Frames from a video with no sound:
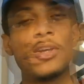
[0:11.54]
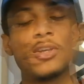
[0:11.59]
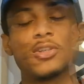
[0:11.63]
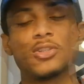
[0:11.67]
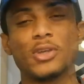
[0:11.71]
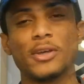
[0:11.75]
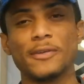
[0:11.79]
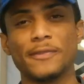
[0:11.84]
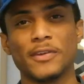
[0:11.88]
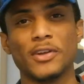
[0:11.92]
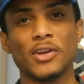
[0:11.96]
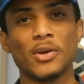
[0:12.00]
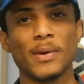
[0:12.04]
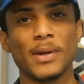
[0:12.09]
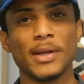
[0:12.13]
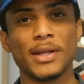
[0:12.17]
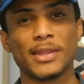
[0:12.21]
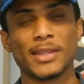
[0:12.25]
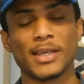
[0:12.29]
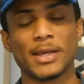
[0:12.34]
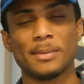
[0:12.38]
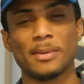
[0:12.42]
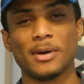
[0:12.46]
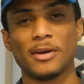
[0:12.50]
So, if you know
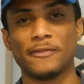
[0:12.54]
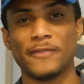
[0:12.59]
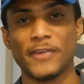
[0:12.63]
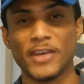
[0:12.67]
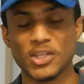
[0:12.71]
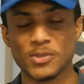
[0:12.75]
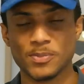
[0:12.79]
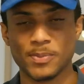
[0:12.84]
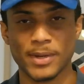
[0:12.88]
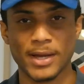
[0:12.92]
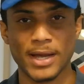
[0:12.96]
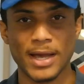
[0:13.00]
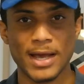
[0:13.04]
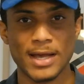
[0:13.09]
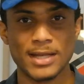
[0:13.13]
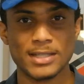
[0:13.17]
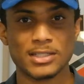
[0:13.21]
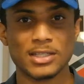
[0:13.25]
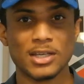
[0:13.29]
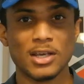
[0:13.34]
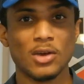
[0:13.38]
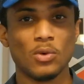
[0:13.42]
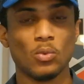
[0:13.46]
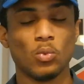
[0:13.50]
anything about Facebook
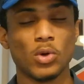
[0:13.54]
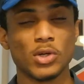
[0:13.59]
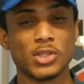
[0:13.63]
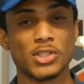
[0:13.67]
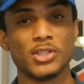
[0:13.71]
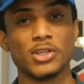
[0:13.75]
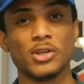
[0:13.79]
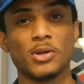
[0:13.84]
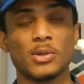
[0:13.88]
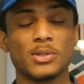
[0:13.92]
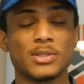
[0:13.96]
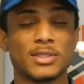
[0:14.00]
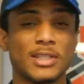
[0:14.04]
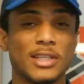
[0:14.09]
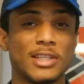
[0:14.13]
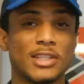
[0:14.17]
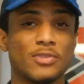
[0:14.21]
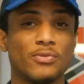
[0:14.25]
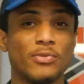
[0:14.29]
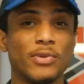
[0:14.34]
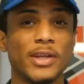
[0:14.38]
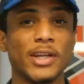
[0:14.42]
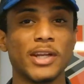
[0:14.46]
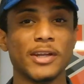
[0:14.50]
ads, what you know is the
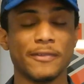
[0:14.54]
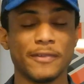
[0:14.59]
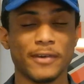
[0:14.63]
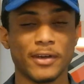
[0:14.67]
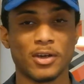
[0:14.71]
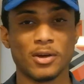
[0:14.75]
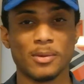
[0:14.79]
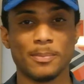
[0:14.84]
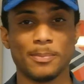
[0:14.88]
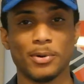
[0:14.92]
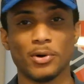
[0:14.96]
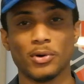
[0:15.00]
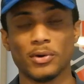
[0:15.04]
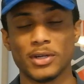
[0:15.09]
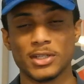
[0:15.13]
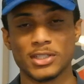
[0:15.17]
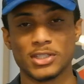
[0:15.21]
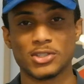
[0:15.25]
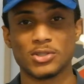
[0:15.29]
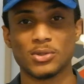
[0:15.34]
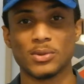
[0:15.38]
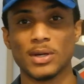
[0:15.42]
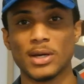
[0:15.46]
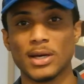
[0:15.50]
three different
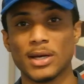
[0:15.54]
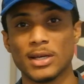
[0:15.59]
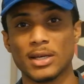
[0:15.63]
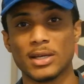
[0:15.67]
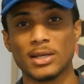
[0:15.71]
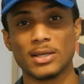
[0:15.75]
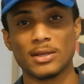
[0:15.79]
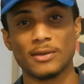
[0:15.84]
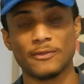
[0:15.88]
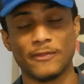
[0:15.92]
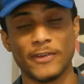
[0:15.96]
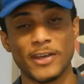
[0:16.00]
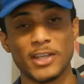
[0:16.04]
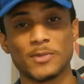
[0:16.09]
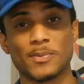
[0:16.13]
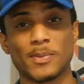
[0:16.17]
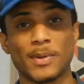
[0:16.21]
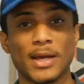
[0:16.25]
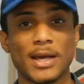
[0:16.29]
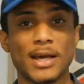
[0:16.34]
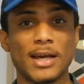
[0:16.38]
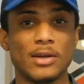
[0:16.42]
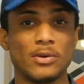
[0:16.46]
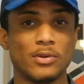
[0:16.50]
components to a,
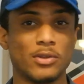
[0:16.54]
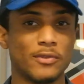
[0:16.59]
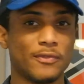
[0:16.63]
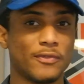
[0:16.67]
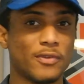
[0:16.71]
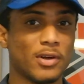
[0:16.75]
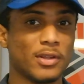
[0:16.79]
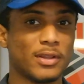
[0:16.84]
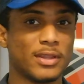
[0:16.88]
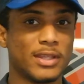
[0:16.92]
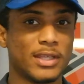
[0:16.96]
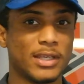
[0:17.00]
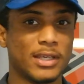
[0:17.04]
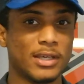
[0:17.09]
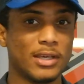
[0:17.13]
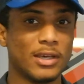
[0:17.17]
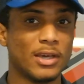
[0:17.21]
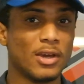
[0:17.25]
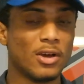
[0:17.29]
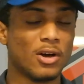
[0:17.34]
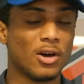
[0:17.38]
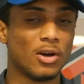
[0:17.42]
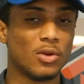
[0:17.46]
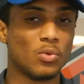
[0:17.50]
Facebook ad. You've got the,
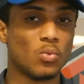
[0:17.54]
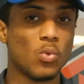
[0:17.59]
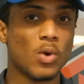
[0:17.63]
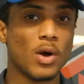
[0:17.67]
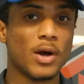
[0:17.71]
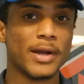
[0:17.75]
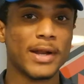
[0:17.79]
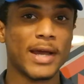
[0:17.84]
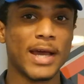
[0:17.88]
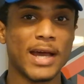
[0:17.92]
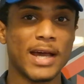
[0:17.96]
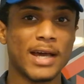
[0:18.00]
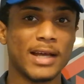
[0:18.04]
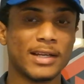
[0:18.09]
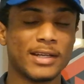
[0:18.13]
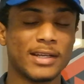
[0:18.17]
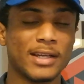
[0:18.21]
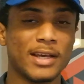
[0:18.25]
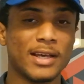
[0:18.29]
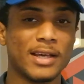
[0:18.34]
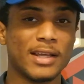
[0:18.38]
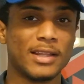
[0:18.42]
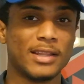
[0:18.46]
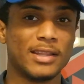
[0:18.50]
on one hand,
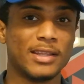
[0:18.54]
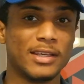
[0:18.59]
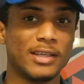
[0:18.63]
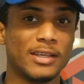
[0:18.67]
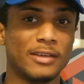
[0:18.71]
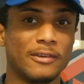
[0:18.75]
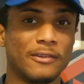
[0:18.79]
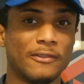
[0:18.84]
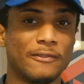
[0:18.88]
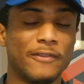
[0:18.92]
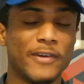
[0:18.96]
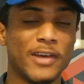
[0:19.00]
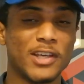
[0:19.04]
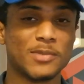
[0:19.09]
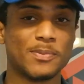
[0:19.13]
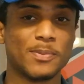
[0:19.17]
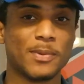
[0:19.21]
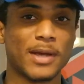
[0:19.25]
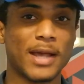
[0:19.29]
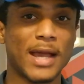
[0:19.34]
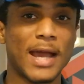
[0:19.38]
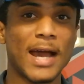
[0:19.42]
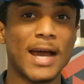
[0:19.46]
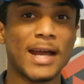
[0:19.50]
the
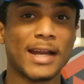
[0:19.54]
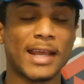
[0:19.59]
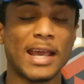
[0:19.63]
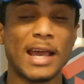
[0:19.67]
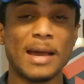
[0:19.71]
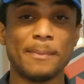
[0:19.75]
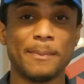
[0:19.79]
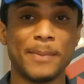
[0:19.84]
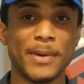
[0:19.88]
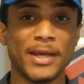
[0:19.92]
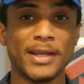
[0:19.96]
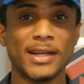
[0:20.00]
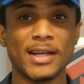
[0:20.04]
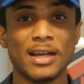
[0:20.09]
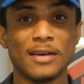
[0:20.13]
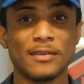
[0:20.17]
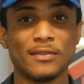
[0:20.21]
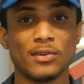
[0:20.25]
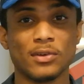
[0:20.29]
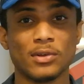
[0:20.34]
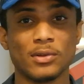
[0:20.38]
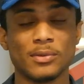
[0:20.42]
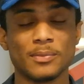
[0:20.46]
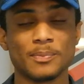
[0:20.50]
Facebook ad campaign
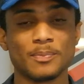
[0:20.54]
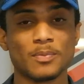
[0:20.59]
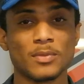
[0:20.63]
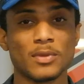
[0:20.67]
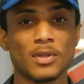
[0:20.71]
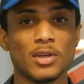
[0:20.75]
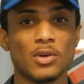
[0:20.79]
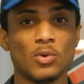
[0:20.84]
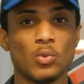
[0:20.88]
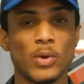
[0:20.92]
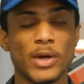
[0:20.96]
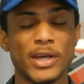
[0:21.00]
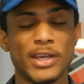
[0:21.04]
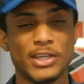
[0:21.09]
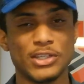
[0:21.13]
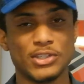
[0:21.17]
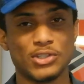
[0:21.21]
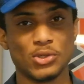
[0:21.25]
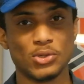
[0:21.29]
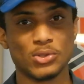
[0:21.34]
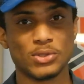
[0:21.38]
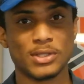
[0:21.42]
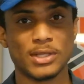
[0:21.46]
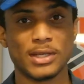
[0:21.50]
level where you
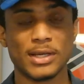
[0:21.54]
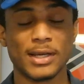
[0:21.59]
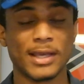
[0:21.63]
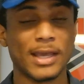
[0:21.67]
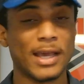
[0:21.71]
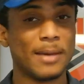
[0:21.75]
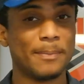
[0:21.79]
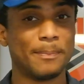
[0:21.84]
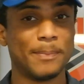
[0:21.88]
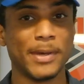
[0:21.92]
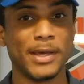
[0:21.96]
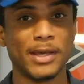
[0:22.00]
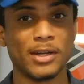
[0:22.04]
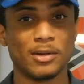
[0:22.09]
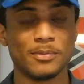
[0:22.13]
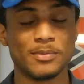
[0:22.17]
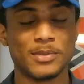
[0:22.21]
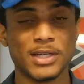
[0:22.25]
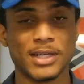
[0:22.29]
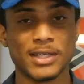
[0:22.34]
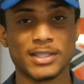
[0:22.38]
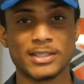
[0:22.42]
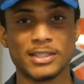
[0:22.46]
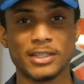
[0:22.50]
choose the campaign
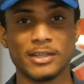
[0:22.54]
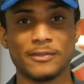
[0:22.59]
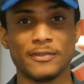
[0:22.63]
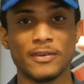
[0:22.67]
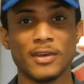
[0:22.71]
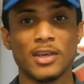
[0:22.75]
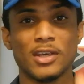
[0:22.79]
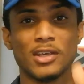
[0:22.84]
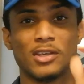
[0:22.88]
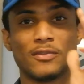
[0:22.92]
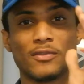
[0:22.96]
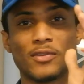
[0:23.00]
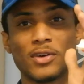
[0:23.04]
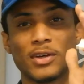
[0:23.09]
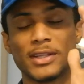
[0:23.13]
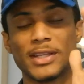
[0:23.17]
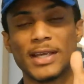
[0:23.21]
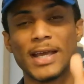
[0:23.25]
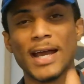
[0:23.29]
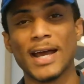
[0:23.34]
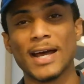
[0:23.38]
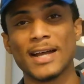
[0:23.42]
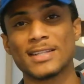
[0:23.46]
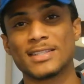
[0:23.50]
objective. You've got
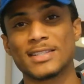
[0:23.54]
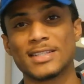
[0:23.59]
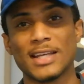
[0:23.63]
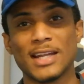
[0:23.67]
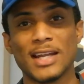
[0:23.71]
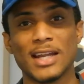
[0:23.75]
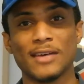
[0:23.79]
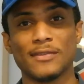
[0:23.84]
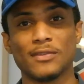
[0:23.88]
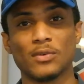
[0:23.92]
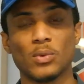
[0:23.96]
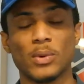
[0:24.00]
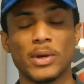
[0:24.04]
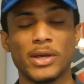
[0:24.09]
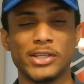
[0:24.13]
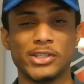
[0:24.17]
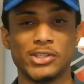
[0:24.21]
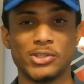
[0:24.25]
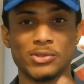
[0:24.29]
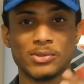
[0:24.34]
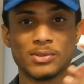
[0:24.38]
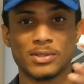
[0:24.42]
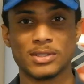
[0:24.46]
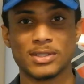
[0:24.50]
the ad set level where you
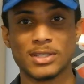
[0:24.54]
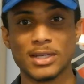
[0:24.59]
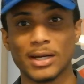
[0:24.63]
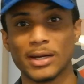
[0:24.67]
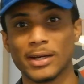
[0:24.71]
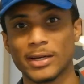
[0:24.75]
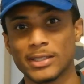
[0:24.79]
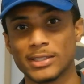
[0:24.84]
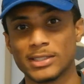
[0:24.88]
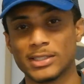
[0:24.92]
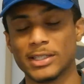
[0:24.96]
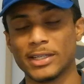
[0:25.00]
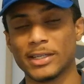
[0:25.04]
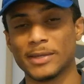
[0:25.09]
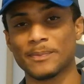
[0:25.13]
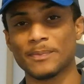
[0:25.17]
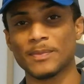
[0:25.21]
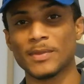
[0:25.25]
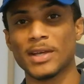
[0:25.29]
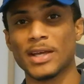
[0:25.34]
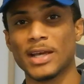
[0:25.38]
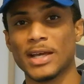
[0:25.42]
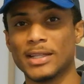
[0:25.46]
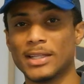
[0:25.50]
choose the targeting.
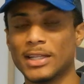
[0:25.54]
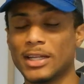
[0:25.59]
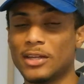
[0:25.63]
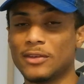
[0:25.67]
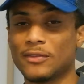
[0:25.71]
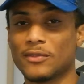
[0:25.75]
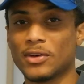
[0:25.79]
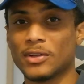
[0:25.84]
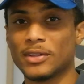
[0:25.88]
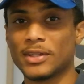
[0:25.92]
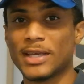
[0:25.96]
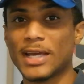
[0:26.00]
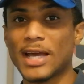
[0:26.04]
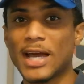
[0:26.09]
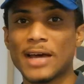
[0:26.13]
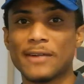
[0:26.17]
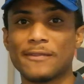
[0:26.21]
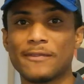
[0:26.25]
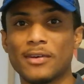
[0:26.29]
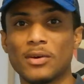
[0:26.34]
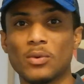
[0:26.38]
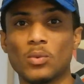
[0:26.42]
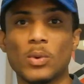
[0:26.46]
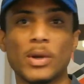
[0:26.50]
And then you've got the
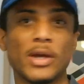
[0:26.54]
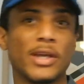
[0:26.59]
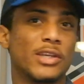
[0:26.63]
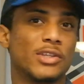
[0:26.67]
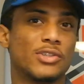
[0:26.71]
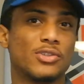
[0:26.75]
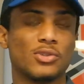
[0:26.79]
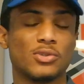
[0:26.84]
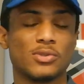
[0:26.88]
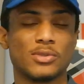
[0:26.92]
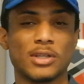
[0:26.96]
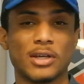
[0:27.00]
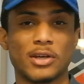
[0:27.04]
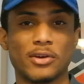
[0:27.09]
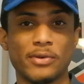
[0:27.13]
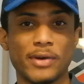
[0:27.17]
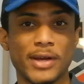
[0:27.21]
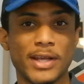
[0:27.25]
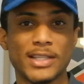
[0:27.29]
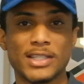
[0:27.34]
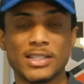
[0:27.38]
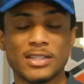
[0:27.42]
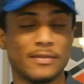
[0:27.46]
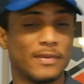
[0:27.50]
advert where you choose the
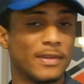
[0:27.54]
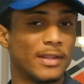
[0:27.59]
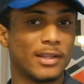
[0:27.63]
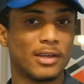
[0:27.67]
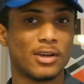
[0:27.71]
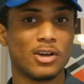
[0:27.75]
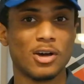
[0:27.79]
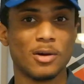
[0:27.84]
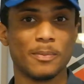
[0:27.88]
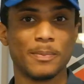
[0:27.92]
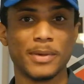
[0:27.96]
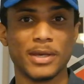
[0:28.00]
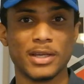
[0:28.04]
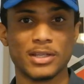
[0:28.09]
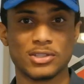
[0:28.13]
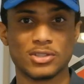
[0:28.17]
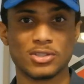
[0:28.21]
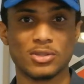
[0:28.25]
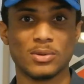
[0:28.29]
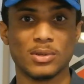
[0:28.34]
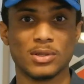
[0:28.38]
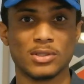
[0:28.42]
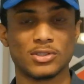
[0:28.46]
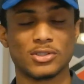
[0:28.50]
creative and the copy and
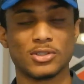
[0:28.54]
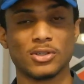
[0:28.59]
so on.